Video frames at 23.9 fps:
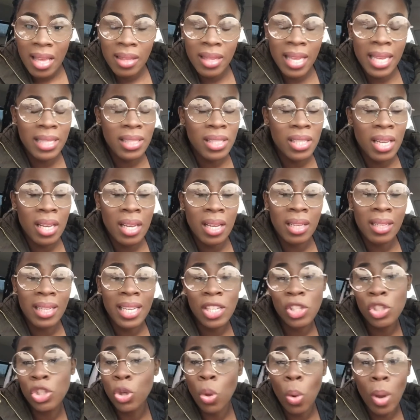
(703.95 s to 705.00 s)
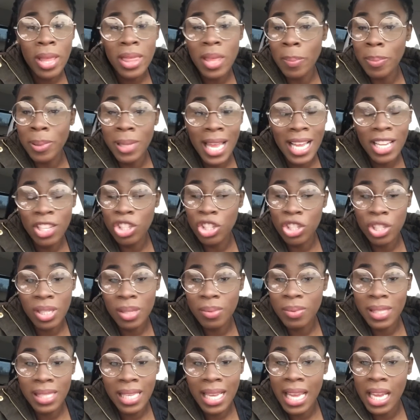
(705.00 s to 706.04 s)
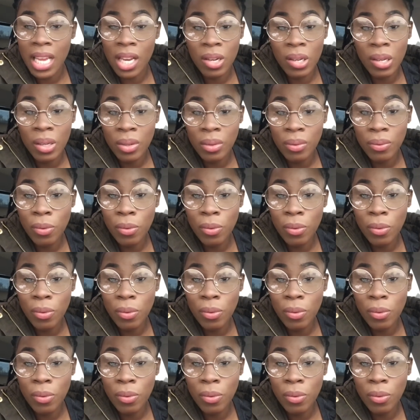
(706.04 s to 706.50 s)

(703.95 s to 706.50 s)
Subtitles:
than to enjoy the pleasures of sin